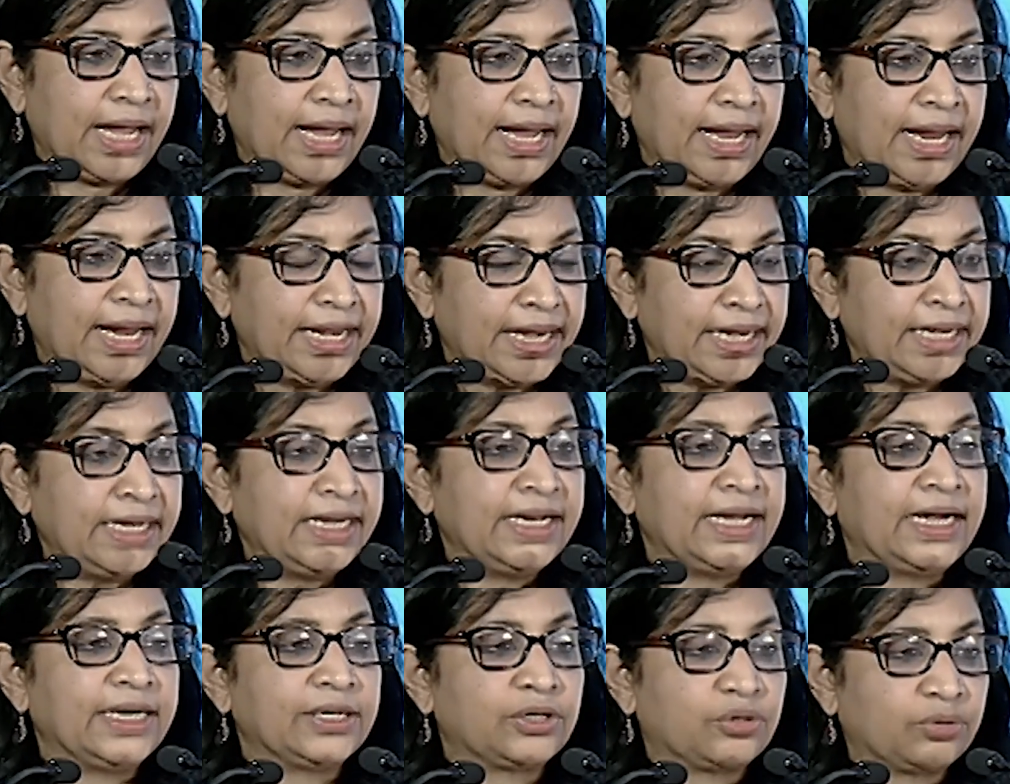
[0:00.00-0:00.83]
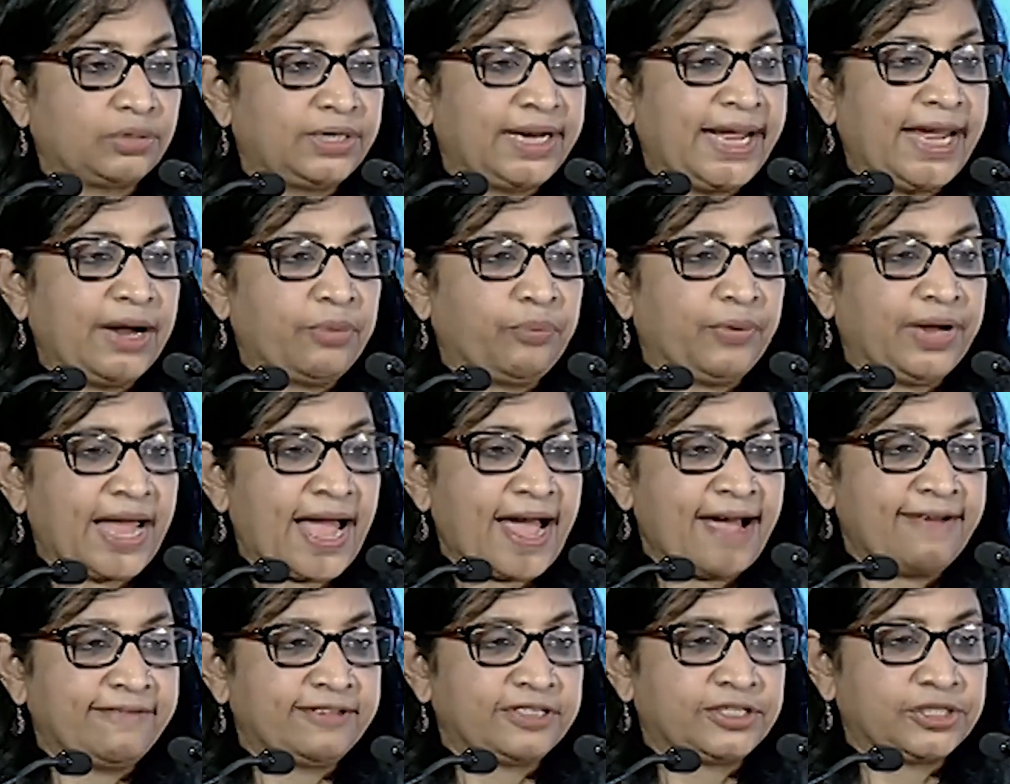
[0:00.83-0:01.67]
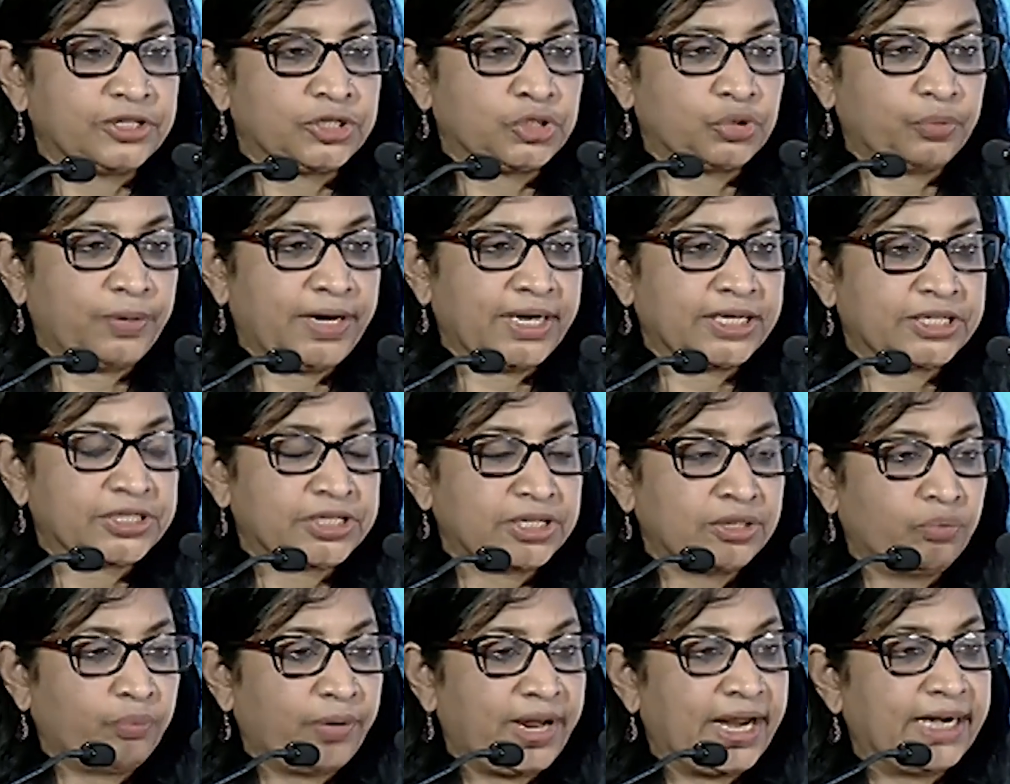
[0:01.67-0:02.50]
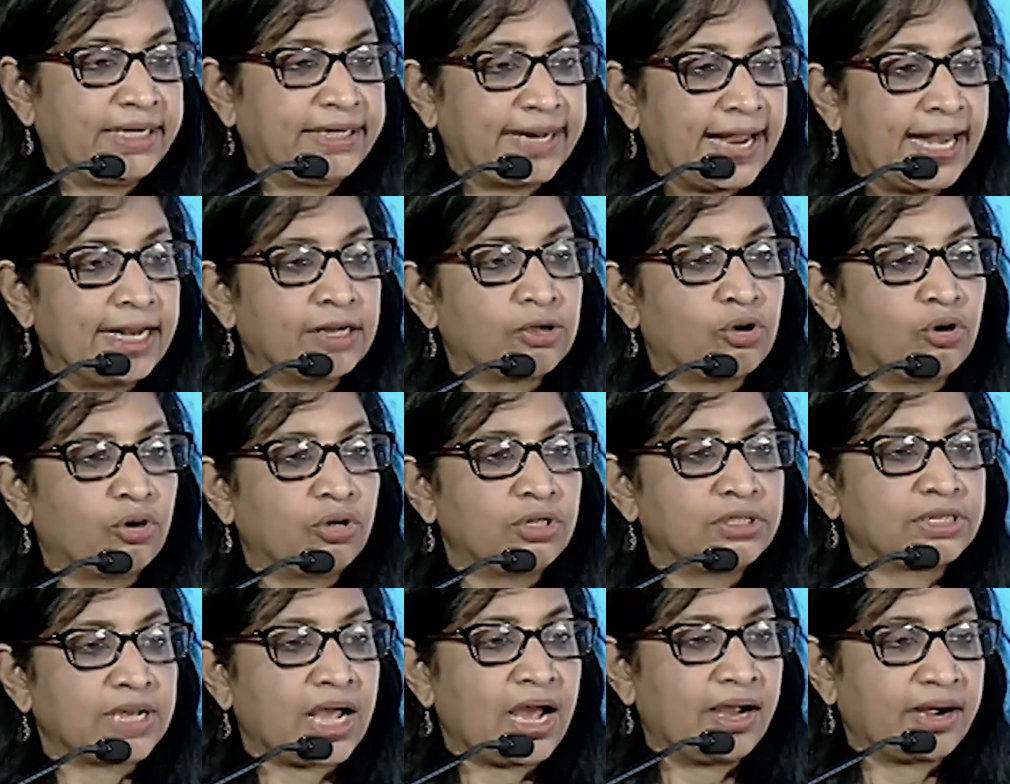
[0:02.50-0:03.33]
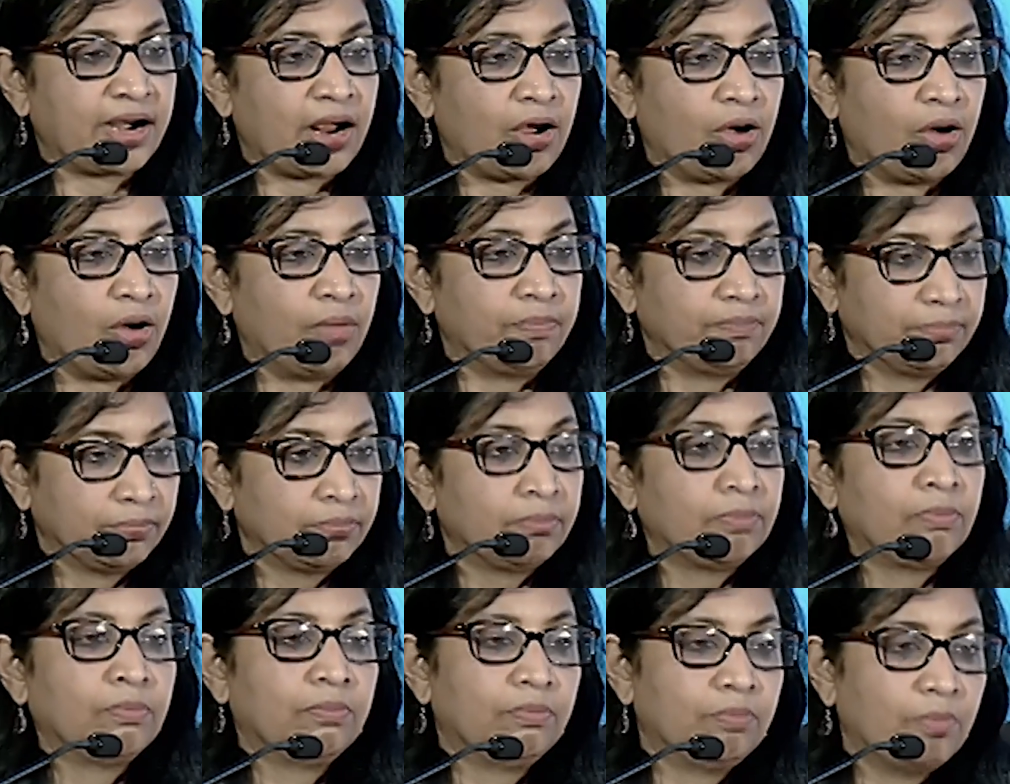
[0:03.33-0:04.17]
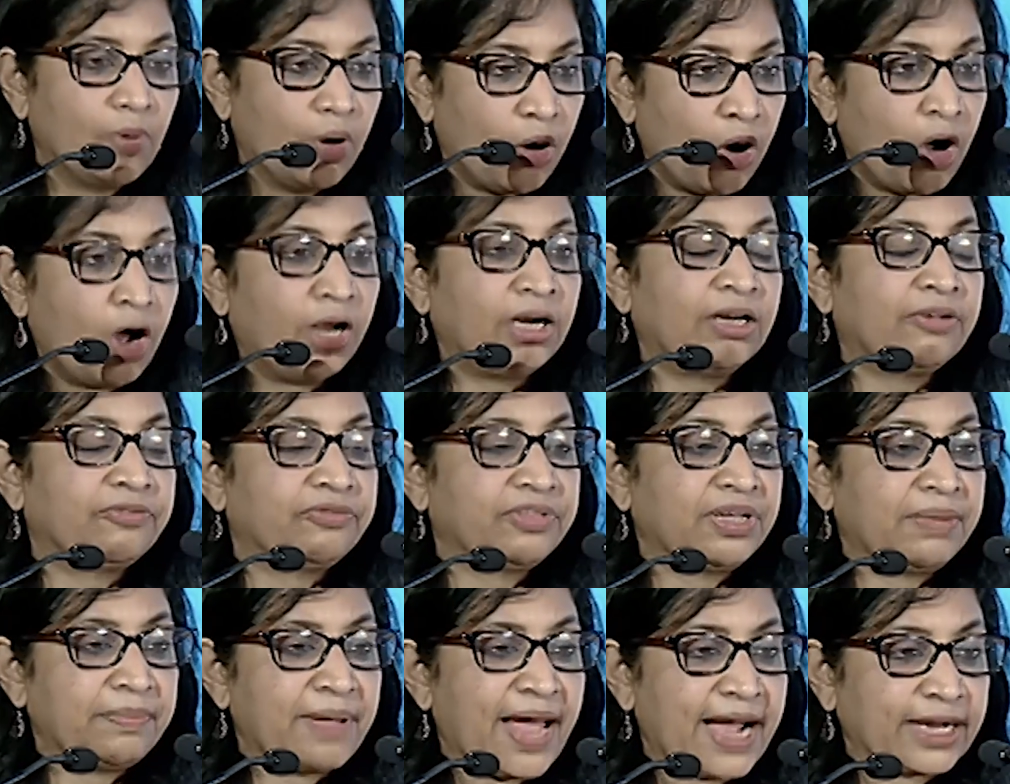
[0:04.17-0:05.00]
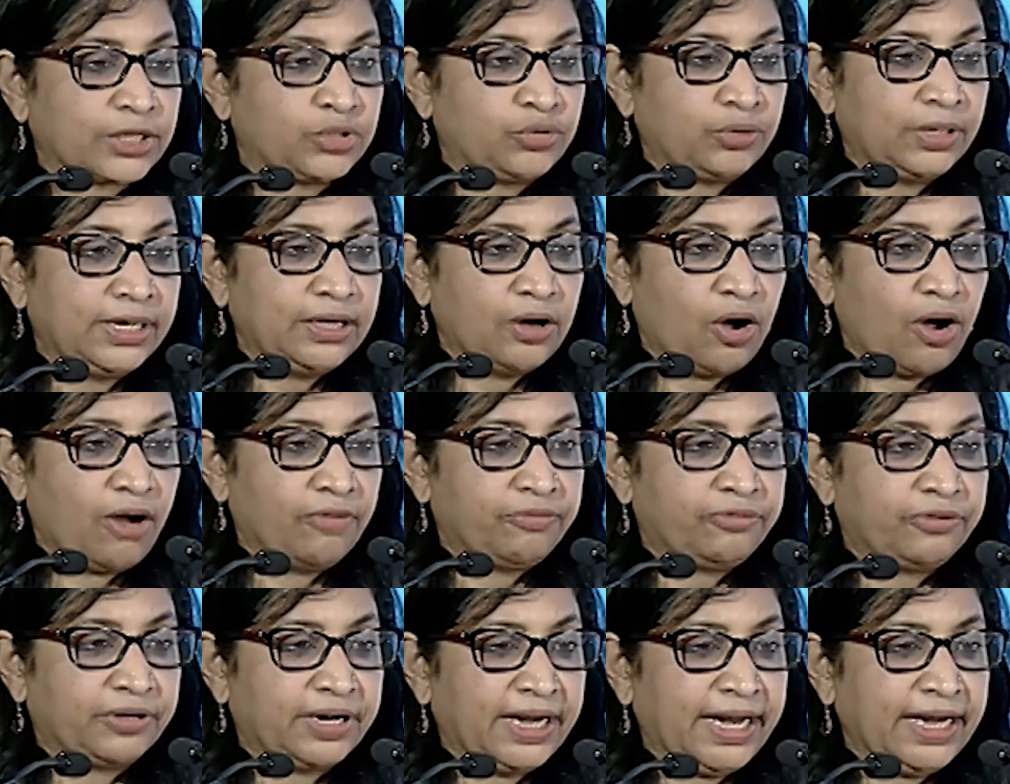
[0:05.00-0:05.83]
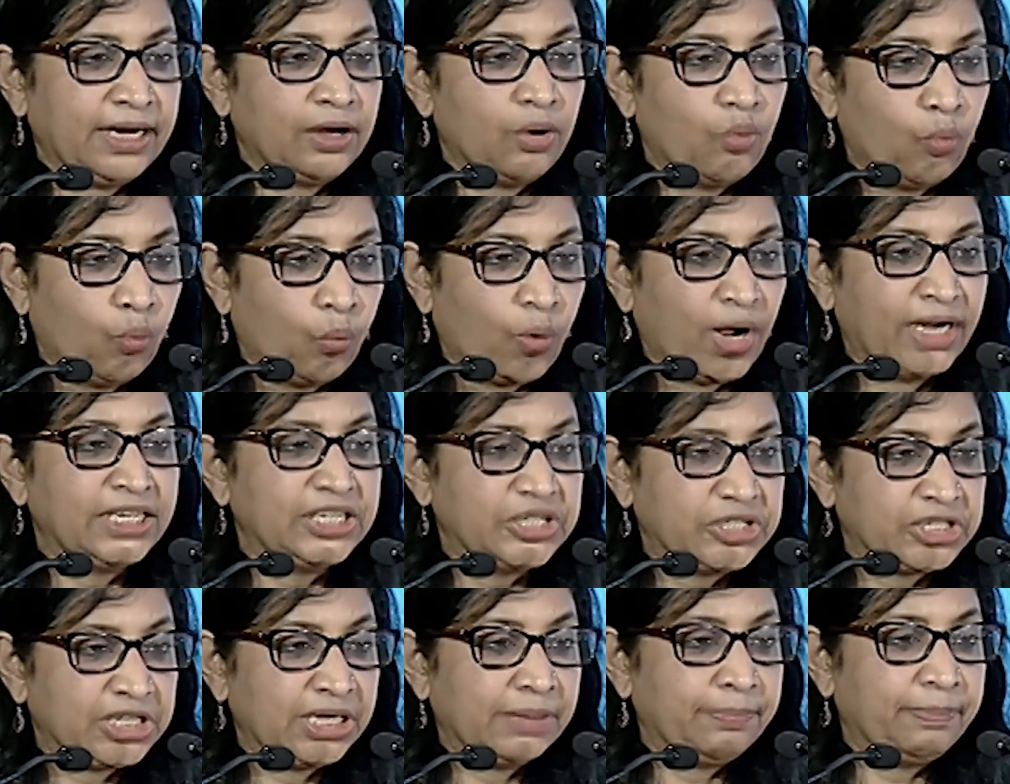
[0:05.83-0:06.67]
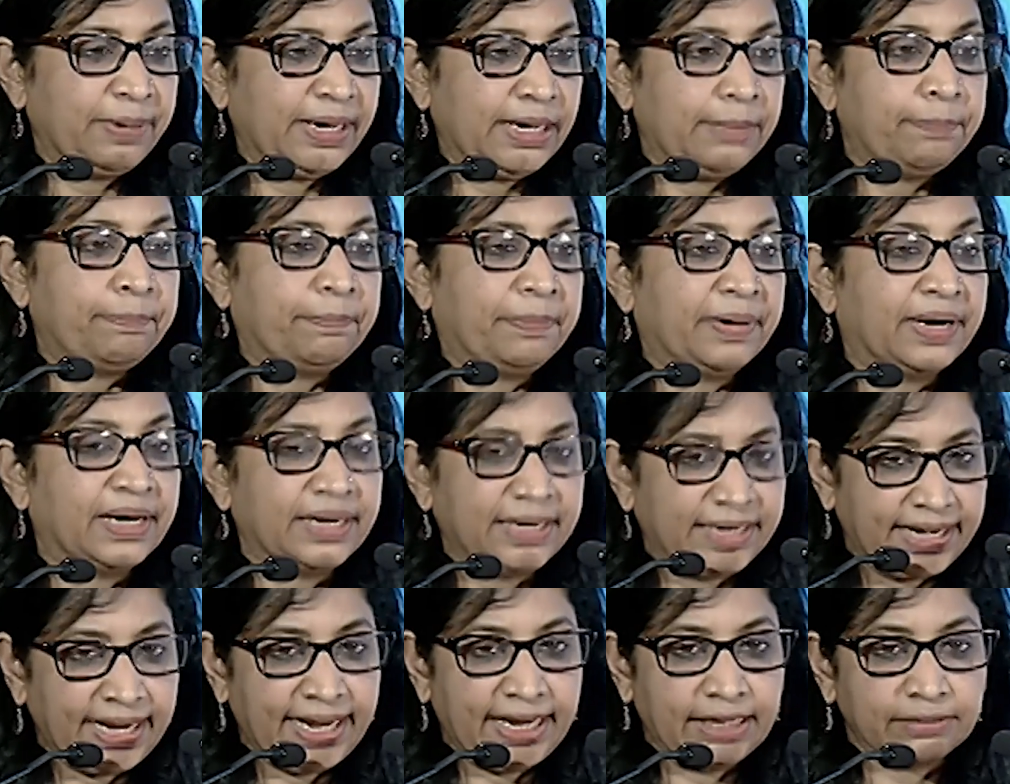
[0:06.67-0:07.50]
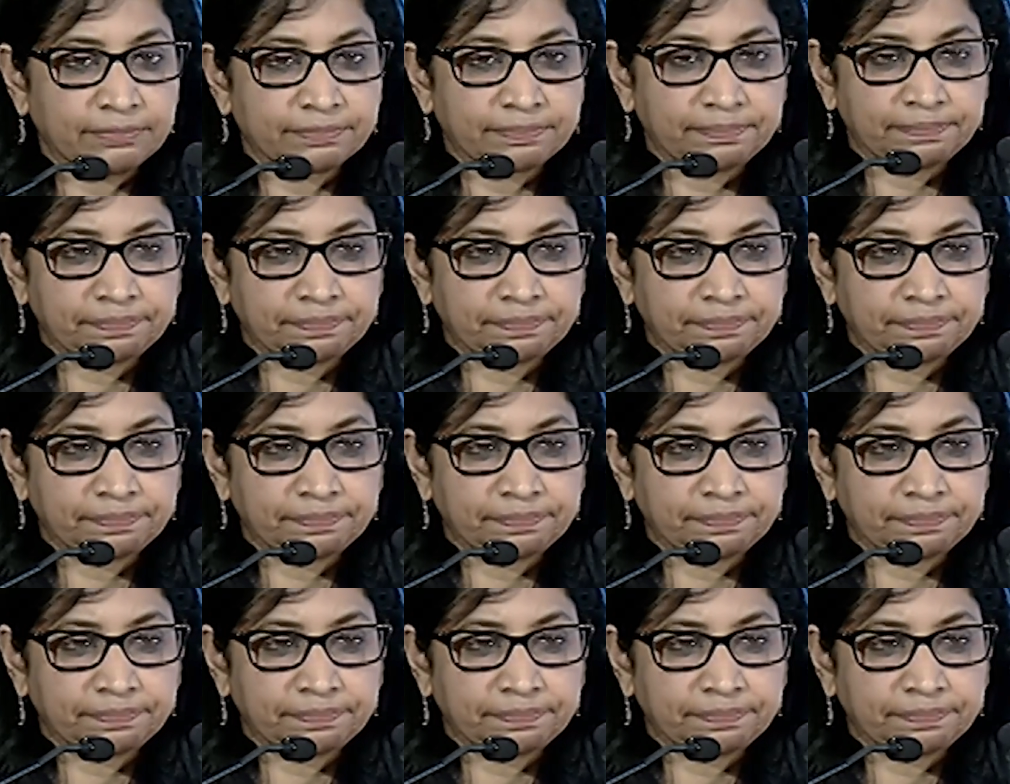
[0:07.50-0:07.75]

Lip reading: In India today, we have a situation where telcos are, all of them actually offering 1 GB per day.